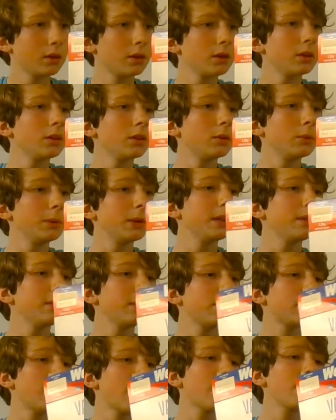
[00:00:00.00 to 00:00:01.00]
You'll be
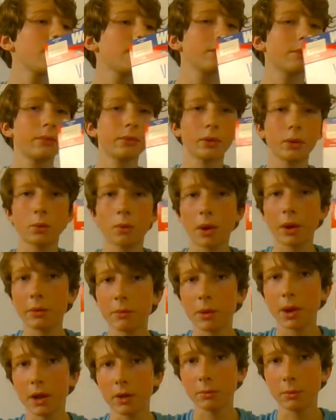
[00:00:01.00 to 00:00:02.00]
set for quite a
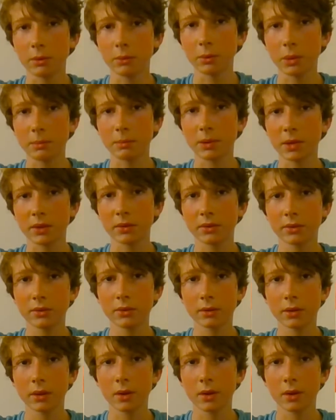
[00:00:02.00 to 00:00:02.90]
while with Weetbix.